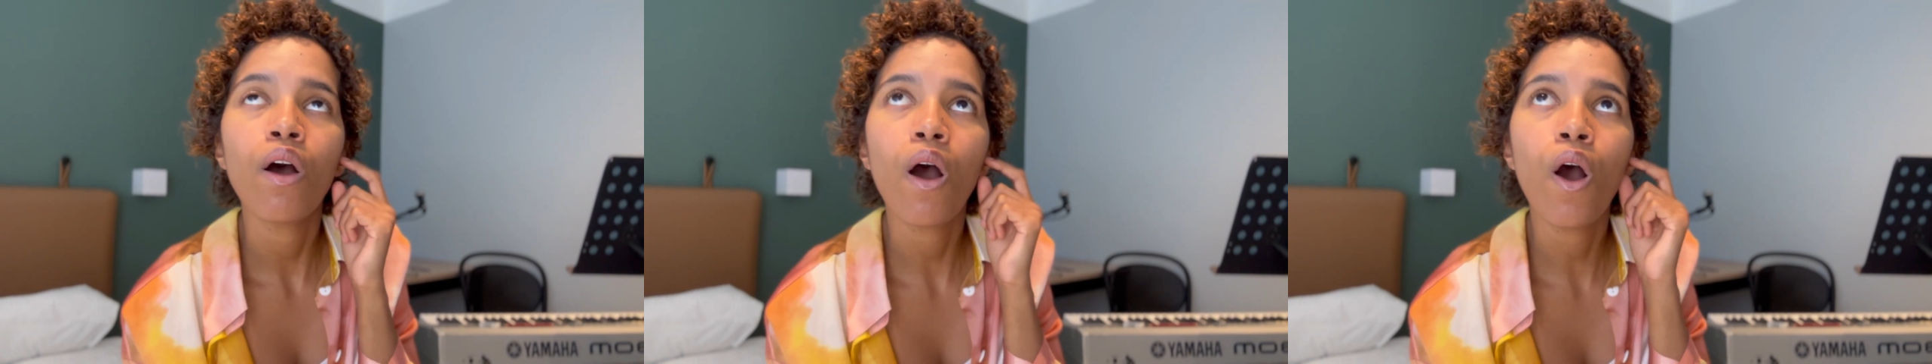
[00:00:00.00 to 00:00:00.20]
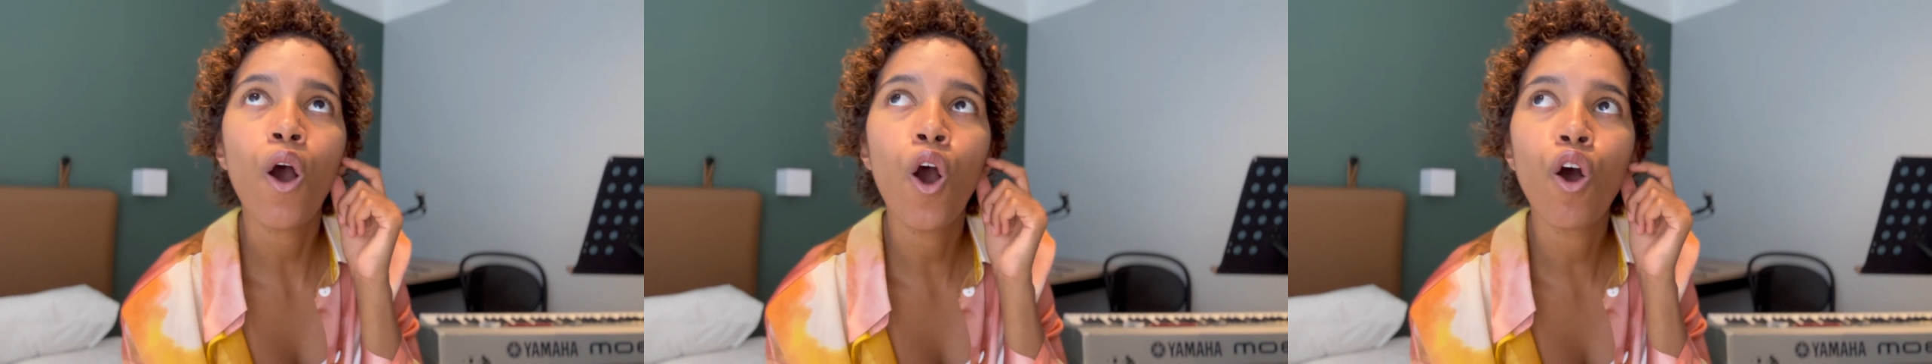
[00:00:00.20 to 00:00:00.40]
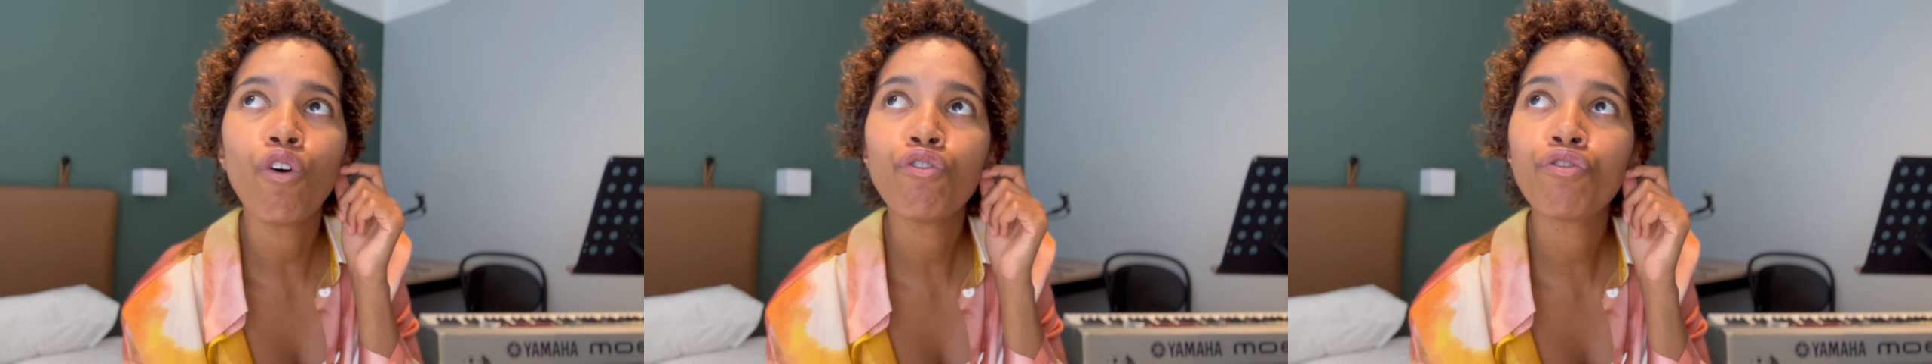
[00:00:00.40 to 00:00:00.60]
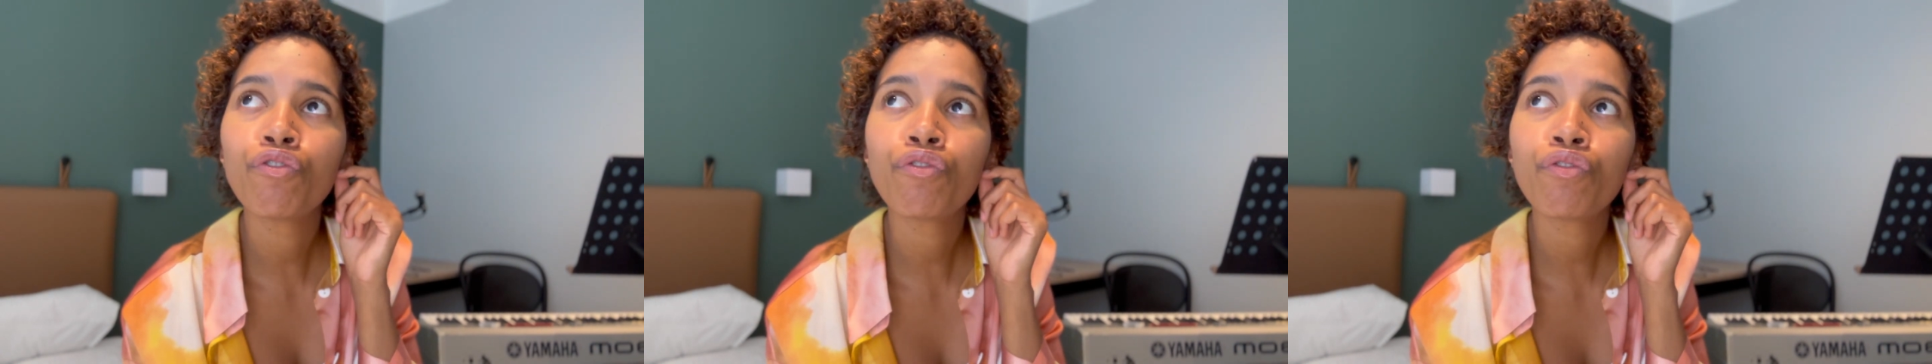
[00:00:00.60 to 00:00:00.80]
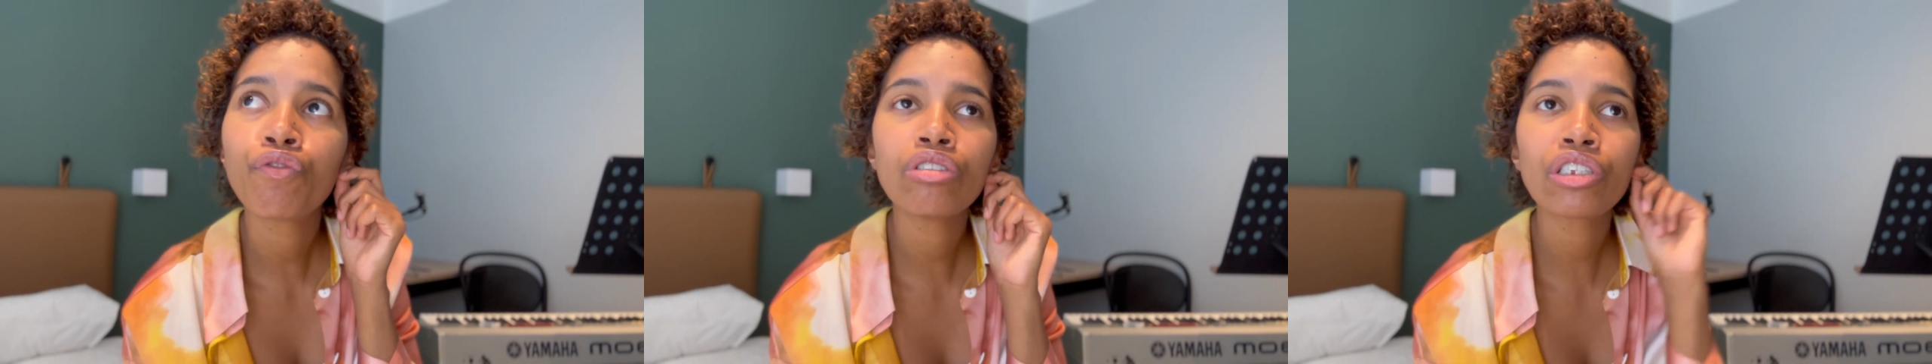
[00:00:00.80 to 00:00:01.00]
of
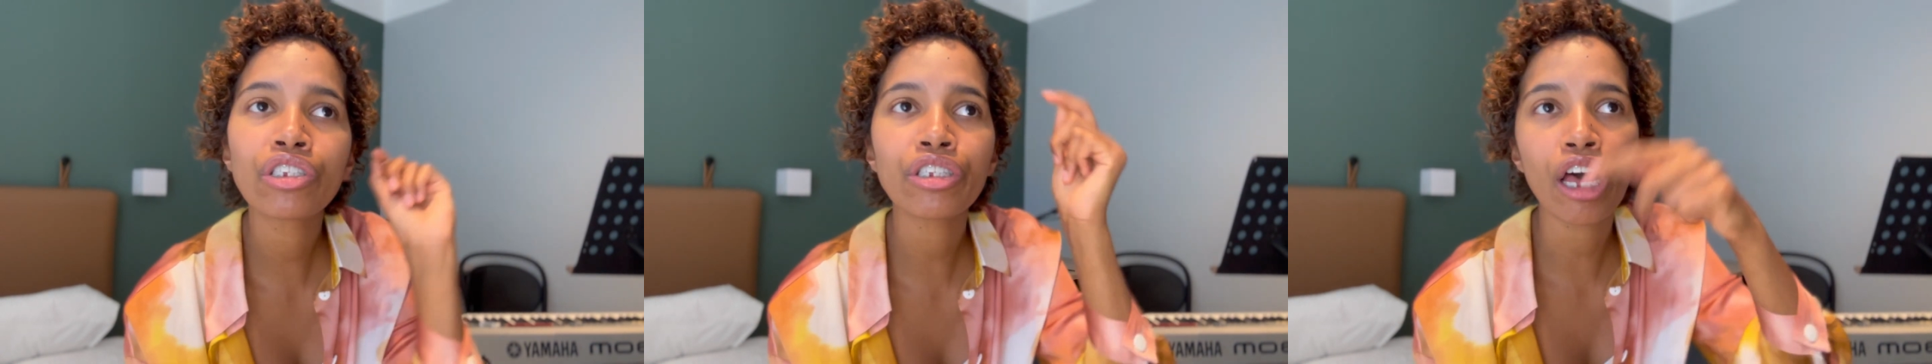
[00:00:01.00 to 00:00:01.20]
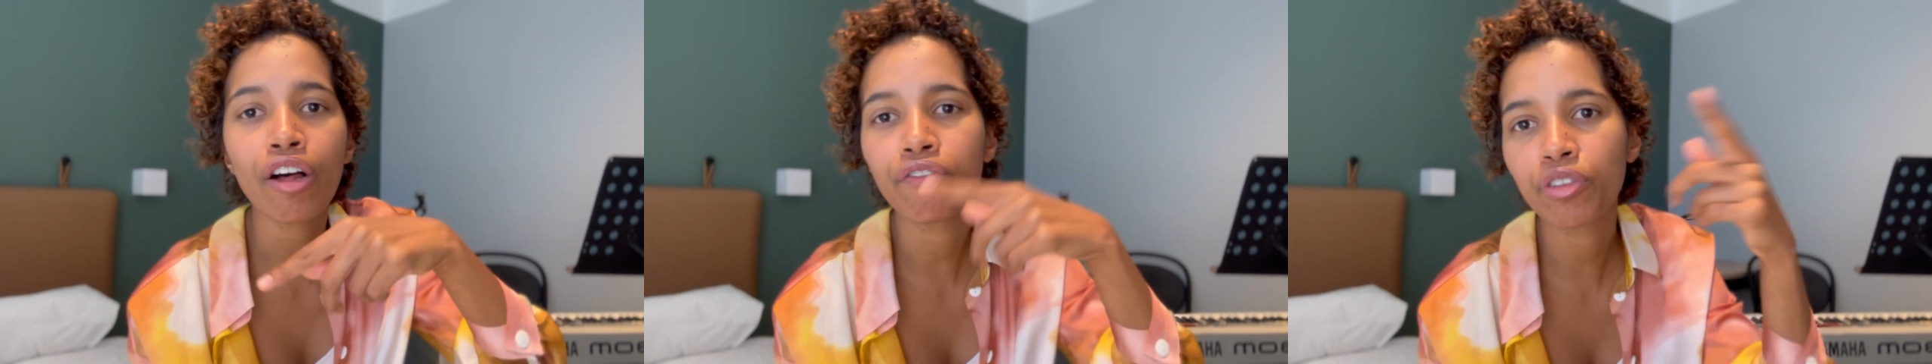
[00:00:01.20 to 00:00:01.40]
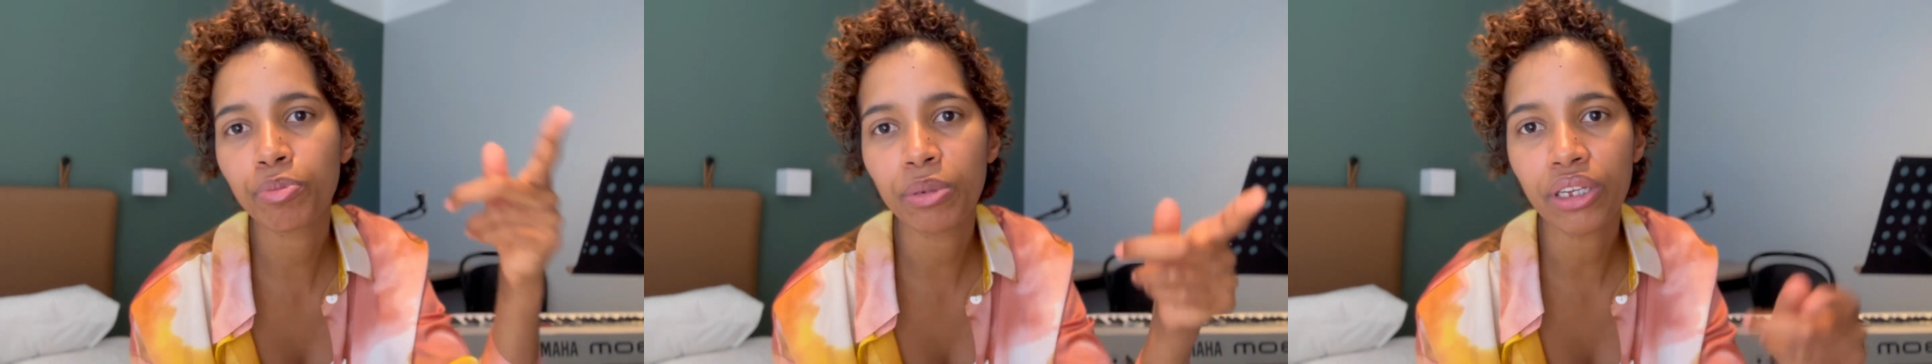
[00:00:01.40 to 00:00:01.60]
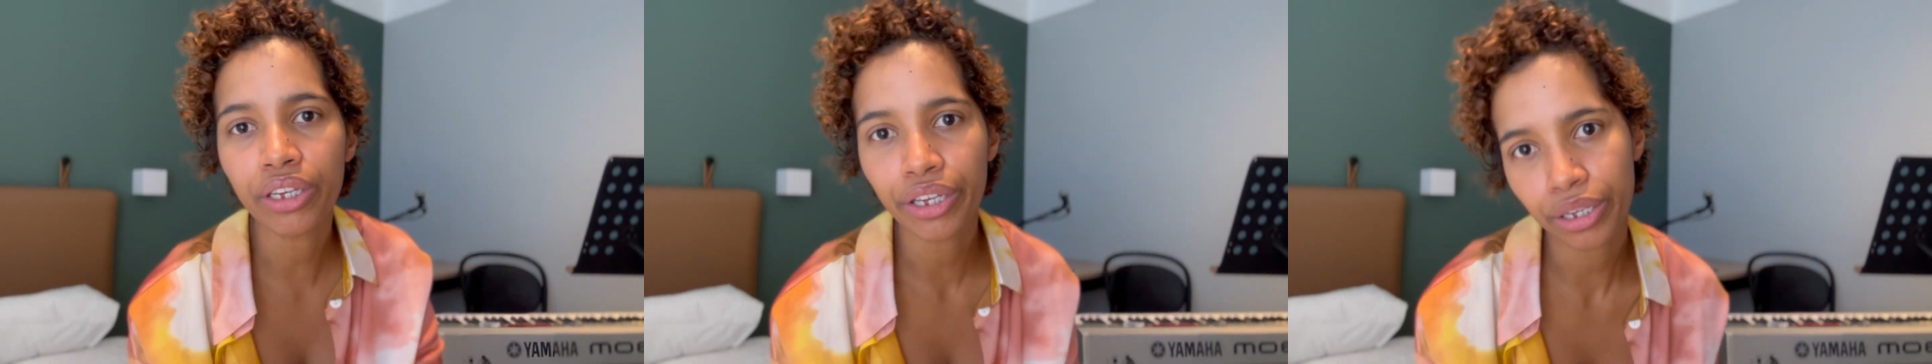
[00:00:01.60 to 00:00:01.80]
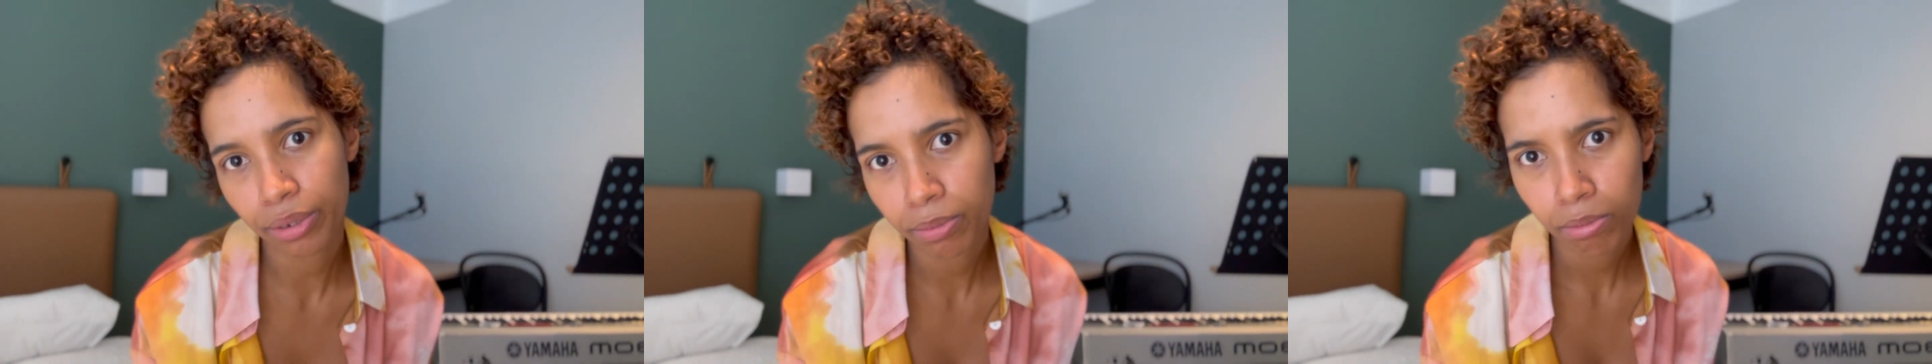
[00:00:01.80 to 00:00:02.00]

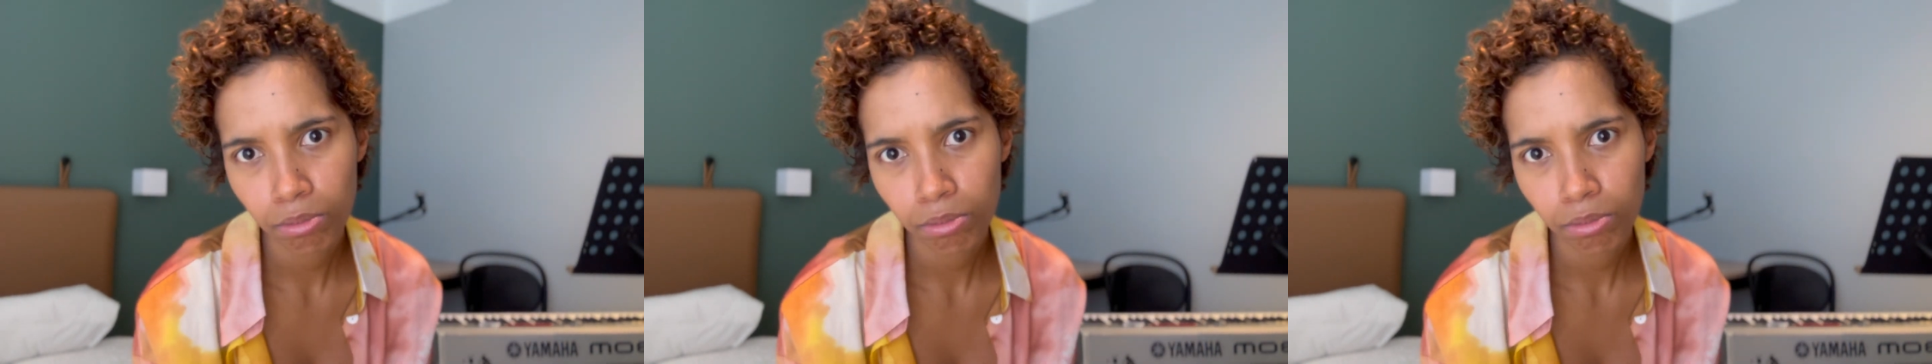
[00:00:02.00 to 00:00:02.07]
self-speaking.